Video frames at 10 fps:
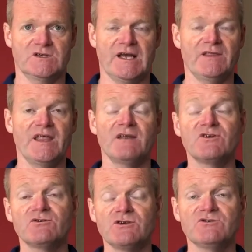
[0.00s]
And then if
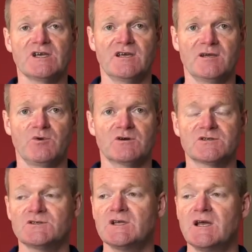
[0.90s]
you're using key
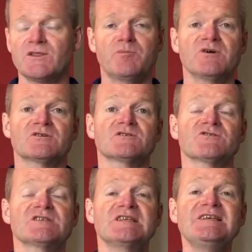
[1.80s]
boxes, the person
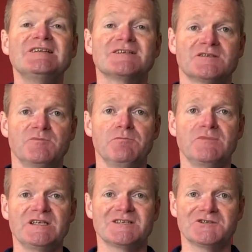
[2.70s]
doesn't need to be
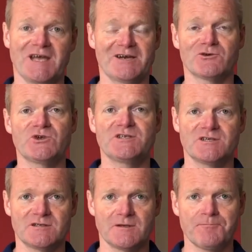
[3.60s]
meted and greeted.